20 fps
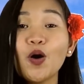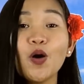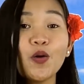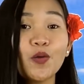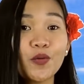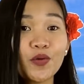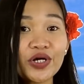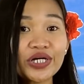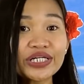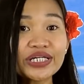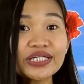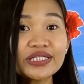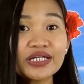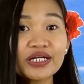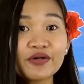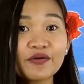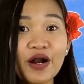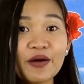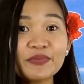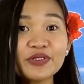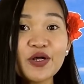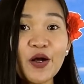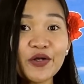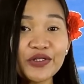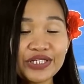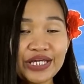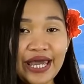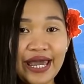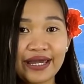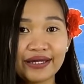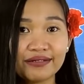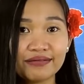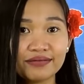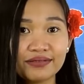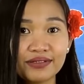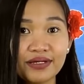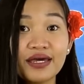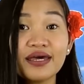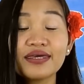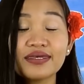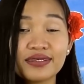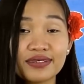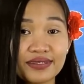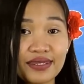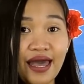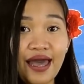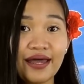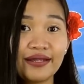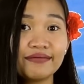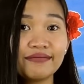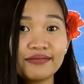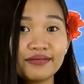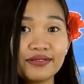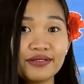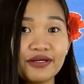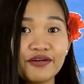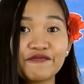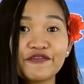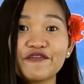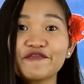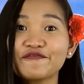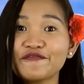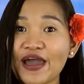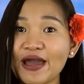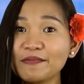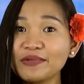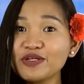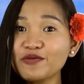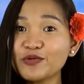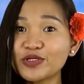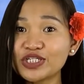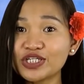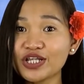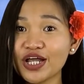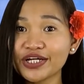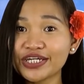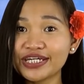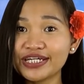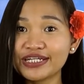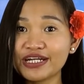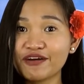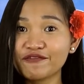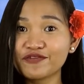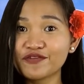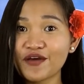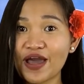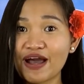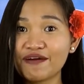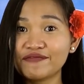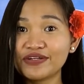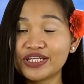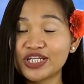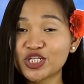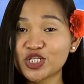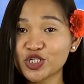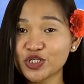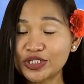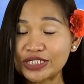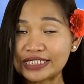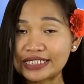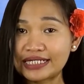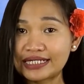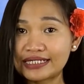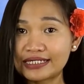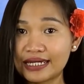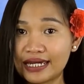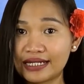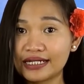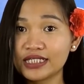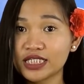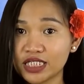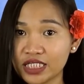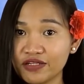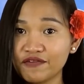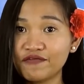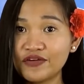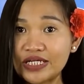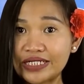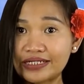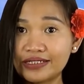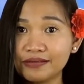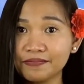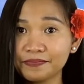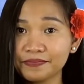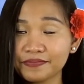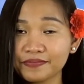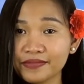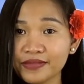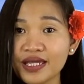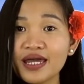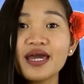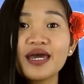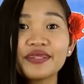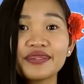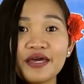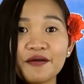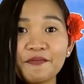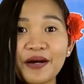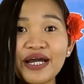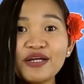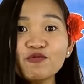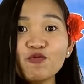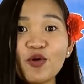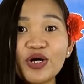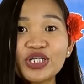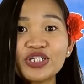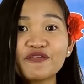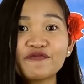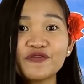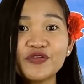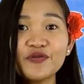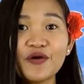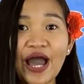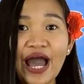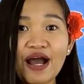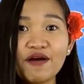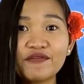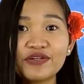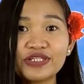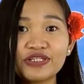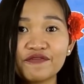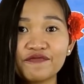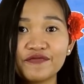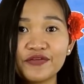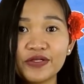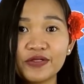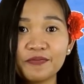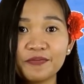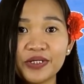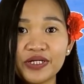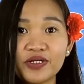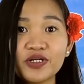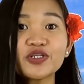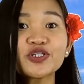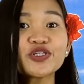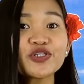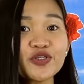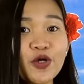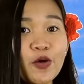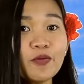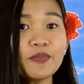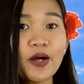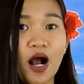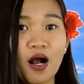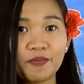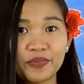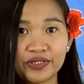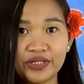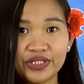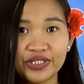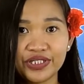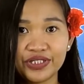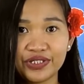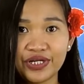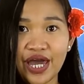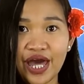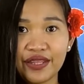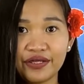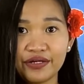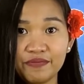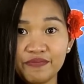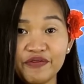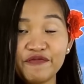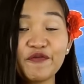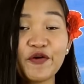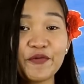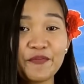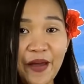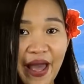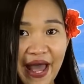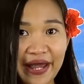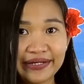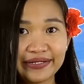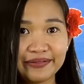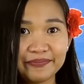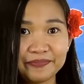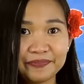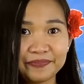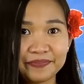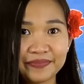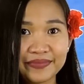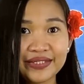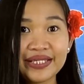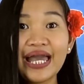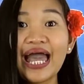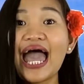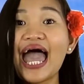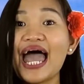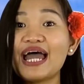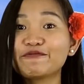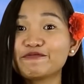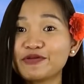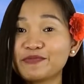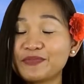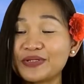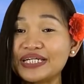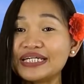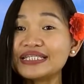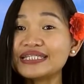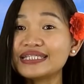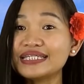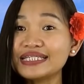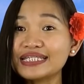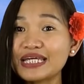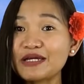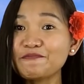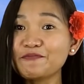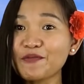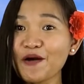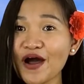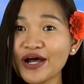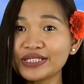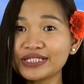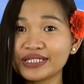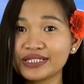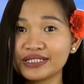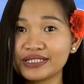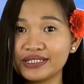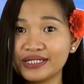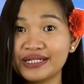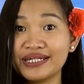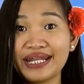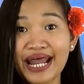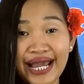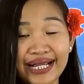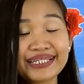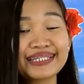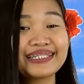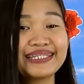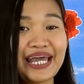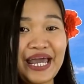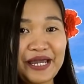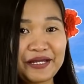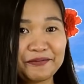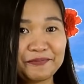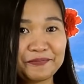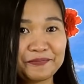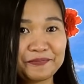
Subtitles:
working the crops all day. Then, if her family was lucky enough to have electricity and a TV, they might watch a few hours of Filipino soap operas together before bed, and repeat the same process the next day.